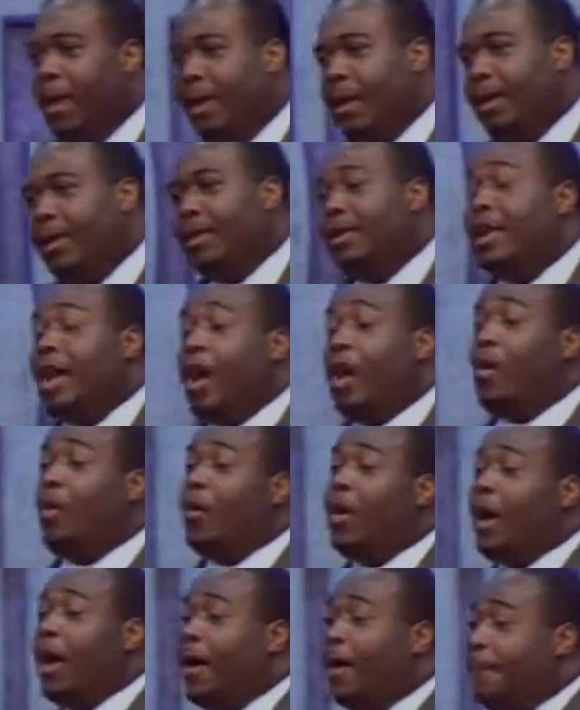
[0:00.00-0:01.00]
You know
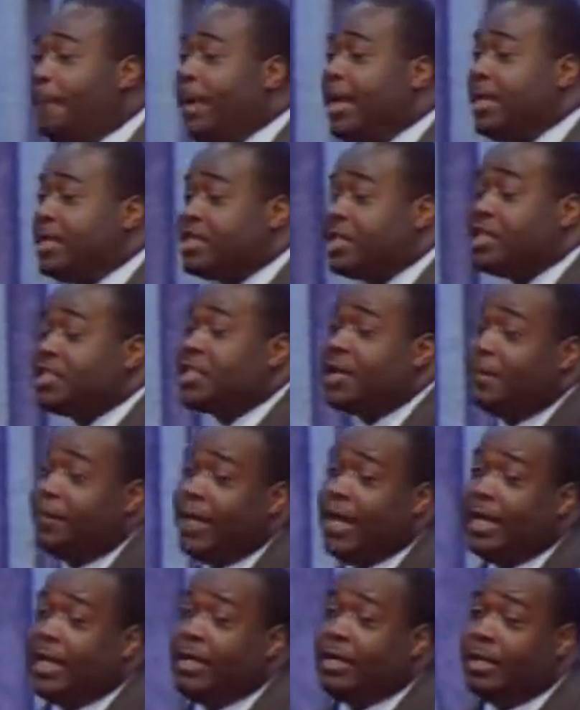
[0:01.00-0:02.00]
where me and Sister
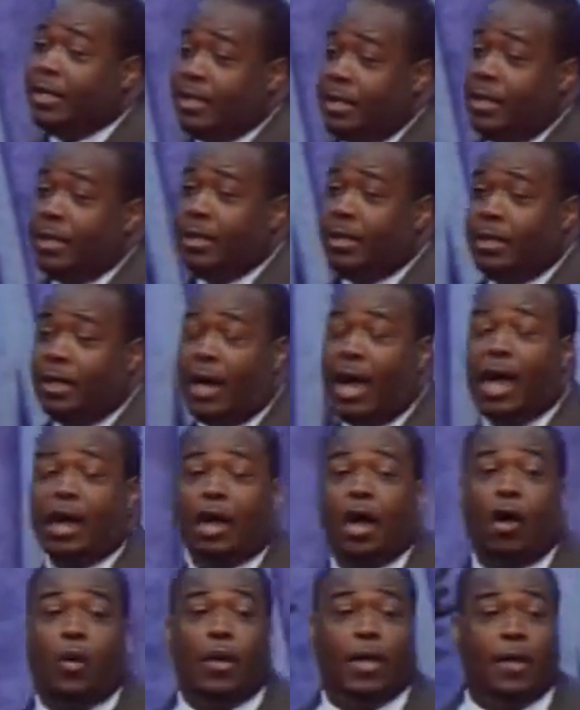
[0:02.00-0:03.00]
Bennett are
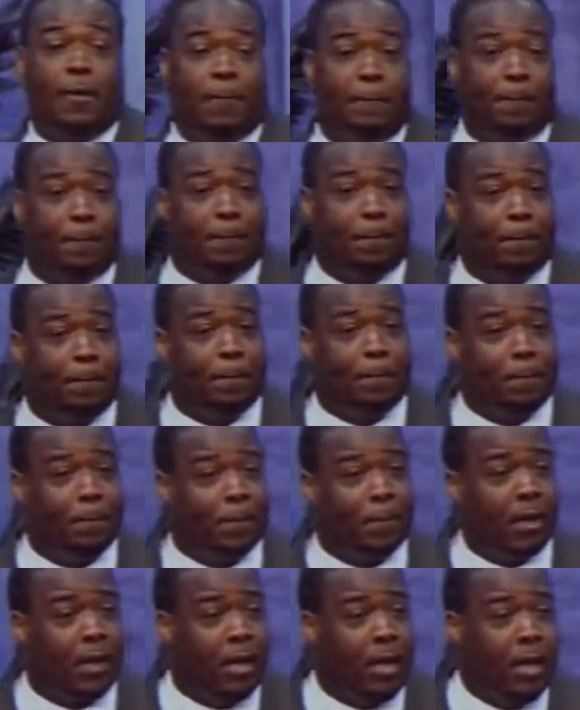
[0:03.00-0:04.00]
going?
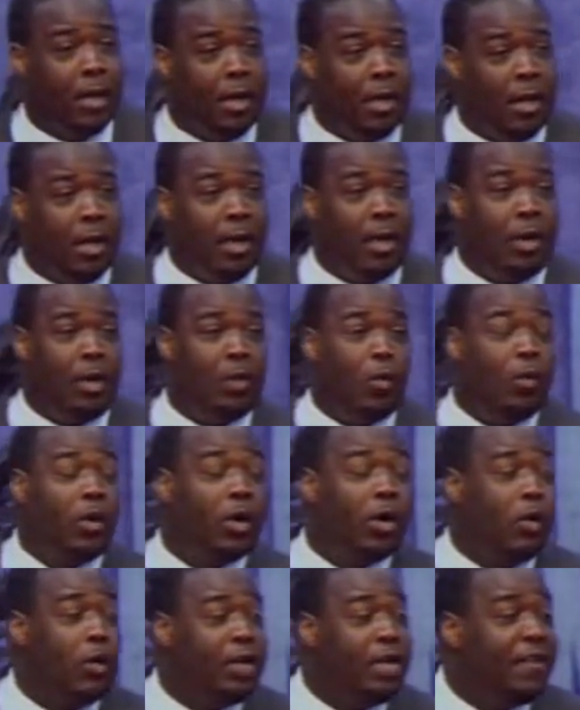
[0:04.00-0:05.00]
We're
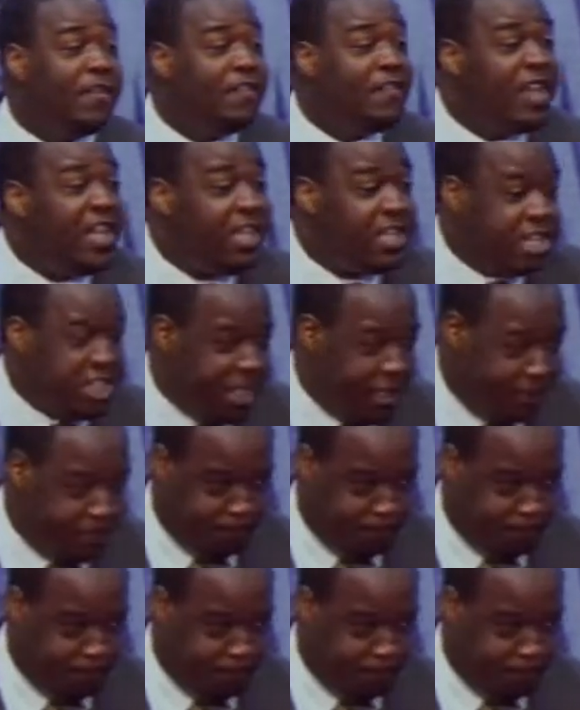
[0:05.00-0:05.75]
going to Fiji.